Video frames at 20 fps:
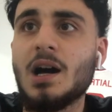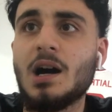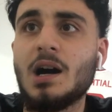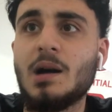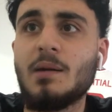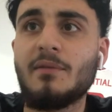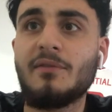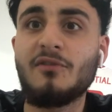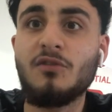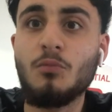
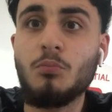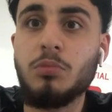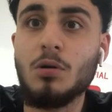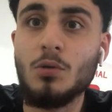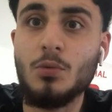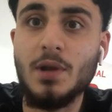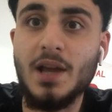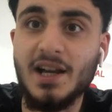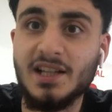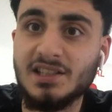football
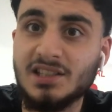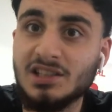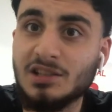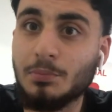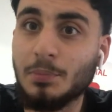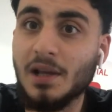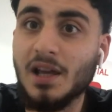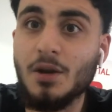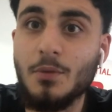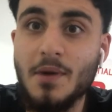reactions,
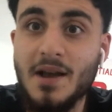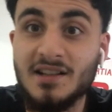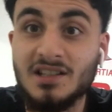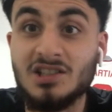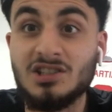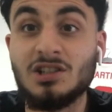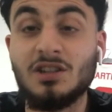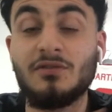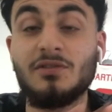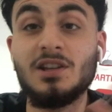player
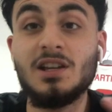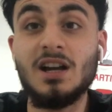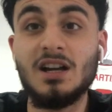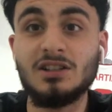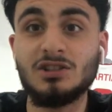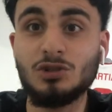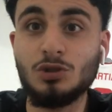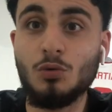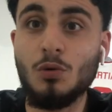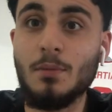reactions. So if you
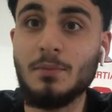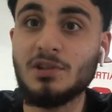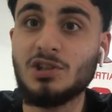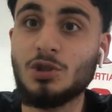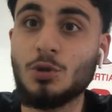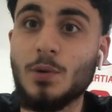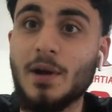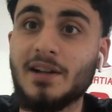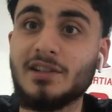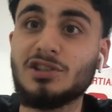guys do want me
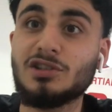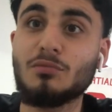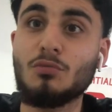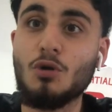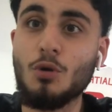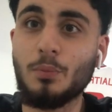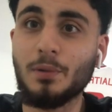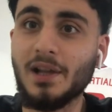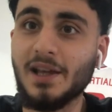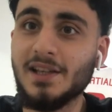to react to
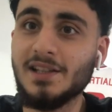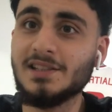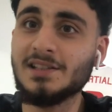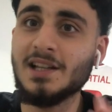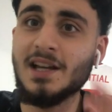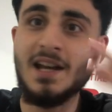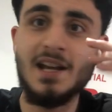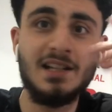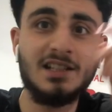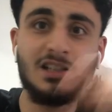more players,
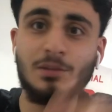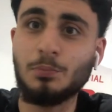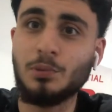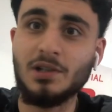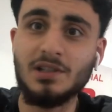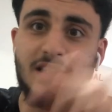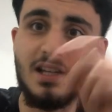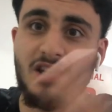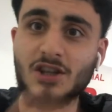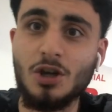just put
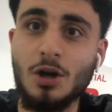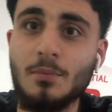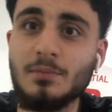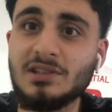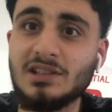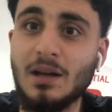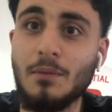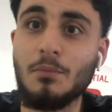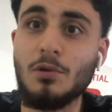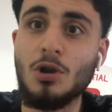it down in the
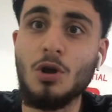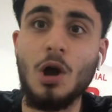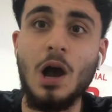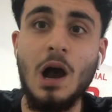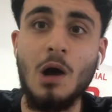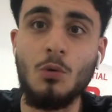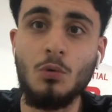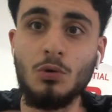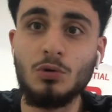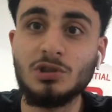comments down below.
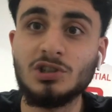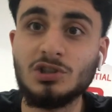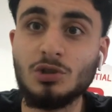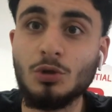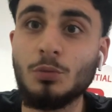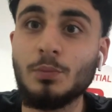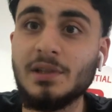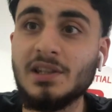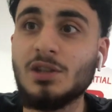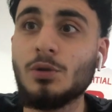I will
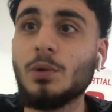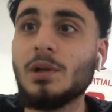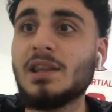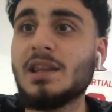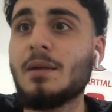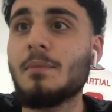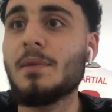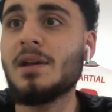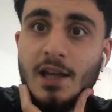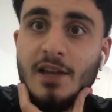still be doing
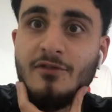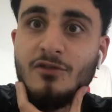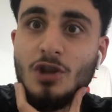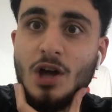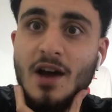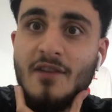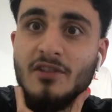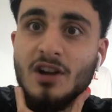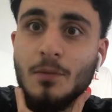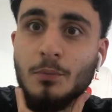them, man. Even
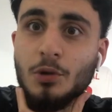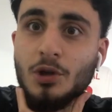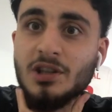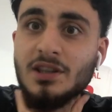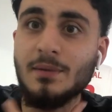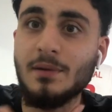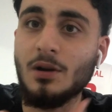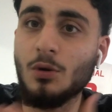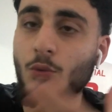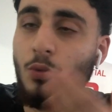though I haven't uploaded
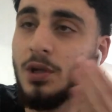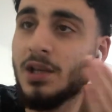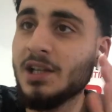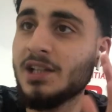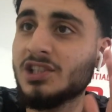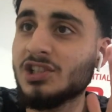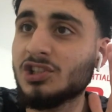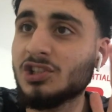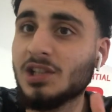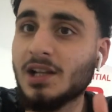them in a
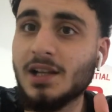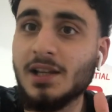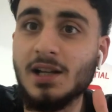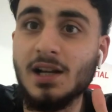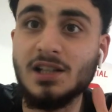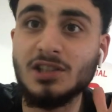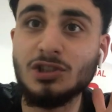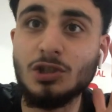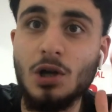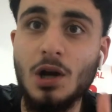week, just to let you
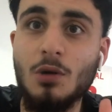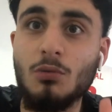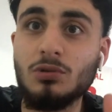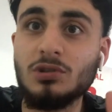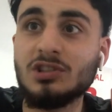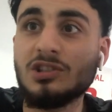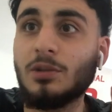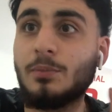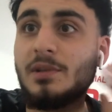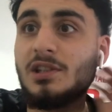guys know, I will
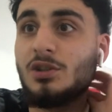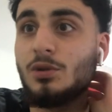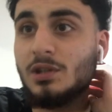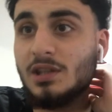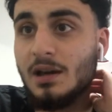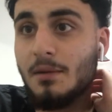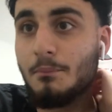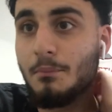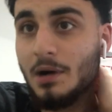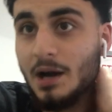still be doing
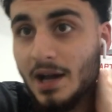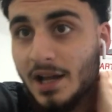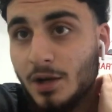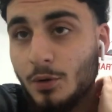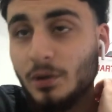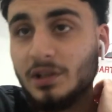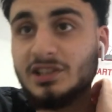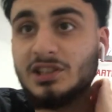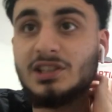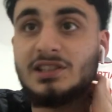them. But
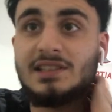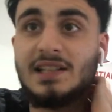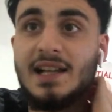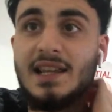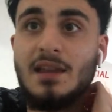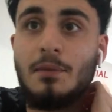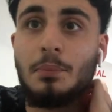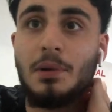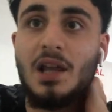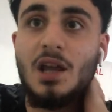anyway, so today
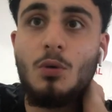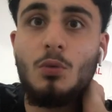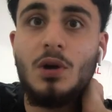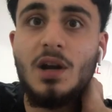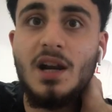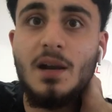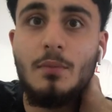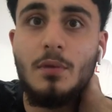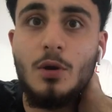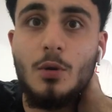the player we're
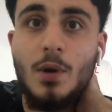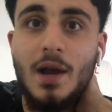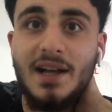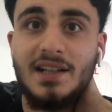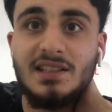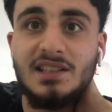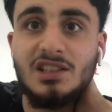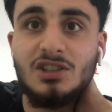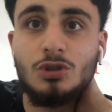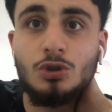going to be
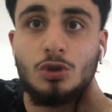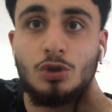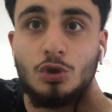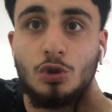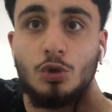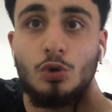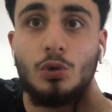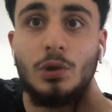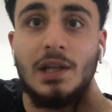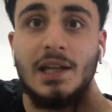reacting
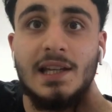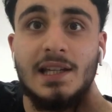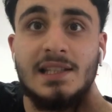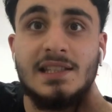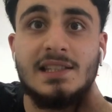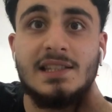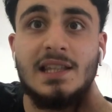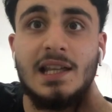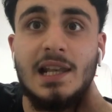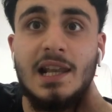to
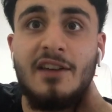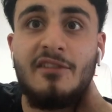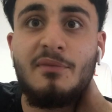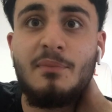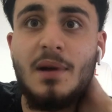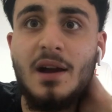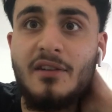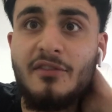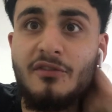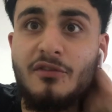is the left
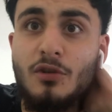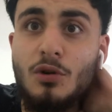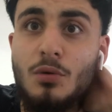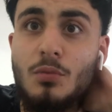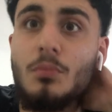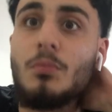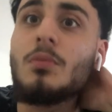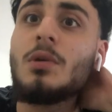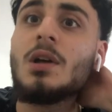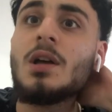back
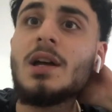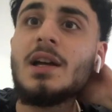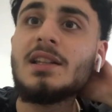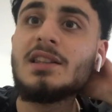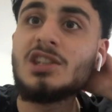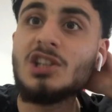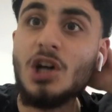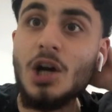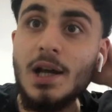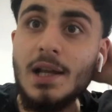from
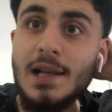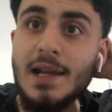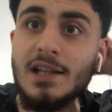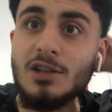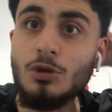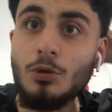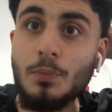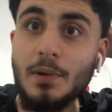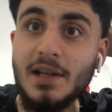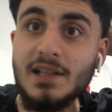
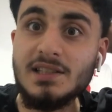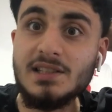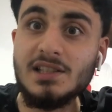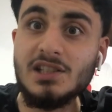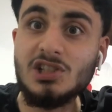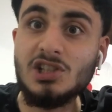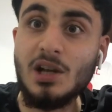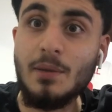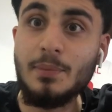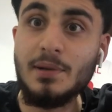Thailand who plays in
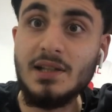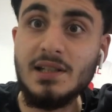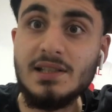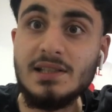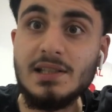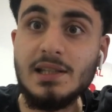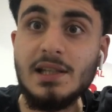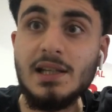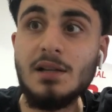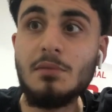the
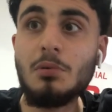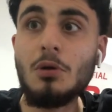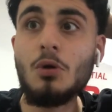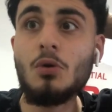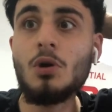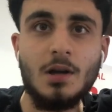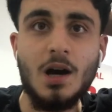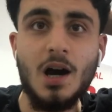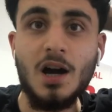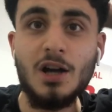Japanese league,
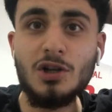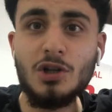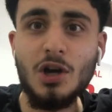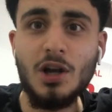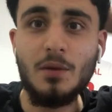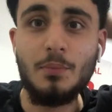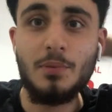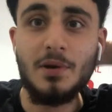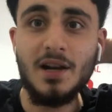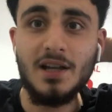bro. I don't know
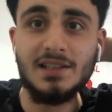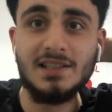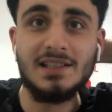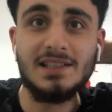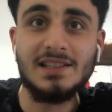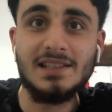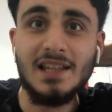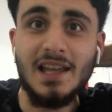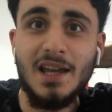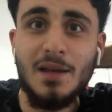how to pronounce
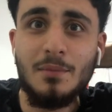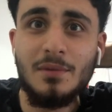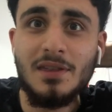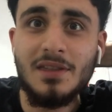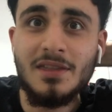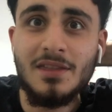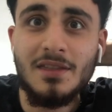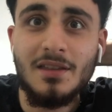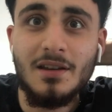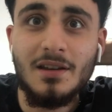his name.
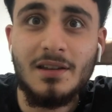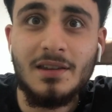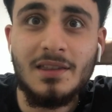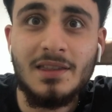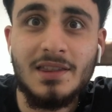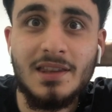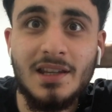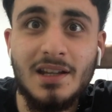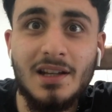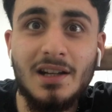
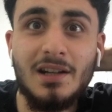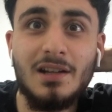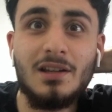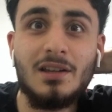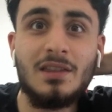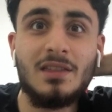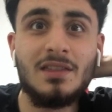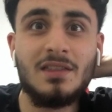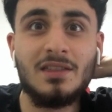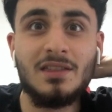
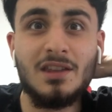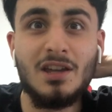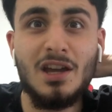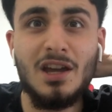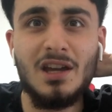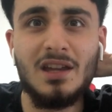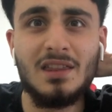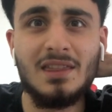Theerathon.